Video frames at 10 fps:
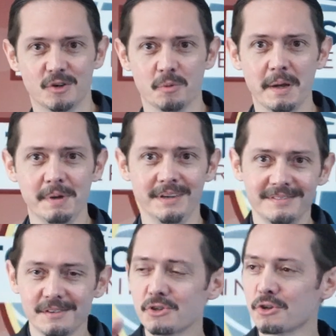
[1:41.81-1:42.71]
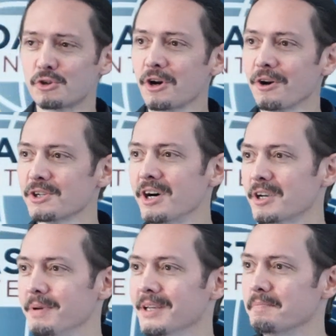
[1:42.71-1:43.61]
Or maybe Sir Charles
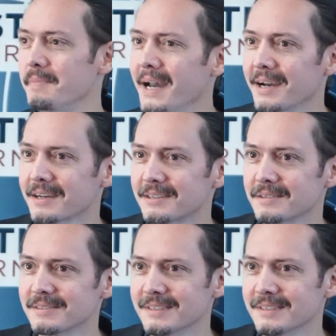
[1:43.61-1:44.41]
Huckabee in the back